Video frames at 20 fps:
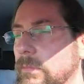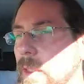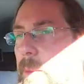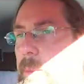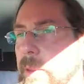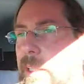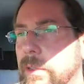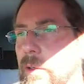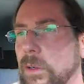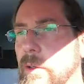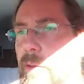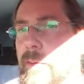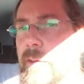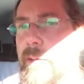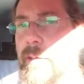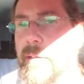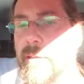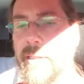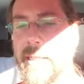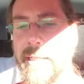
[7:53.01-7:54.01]
But
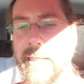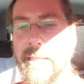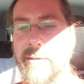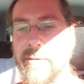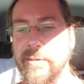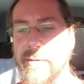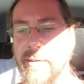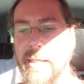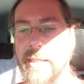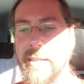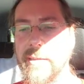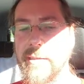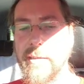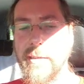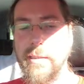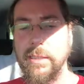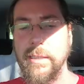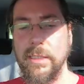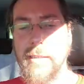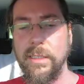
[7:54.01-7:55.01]
overall, like I said,
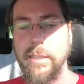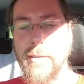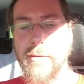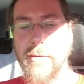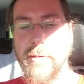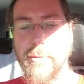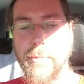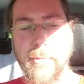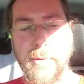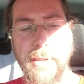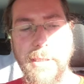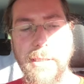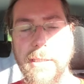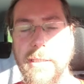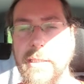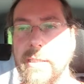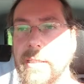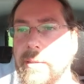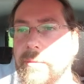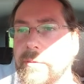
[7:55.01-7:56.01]
it's a really
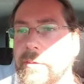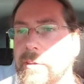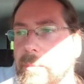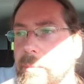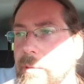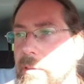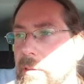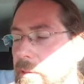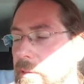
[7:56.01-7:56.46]
comfortable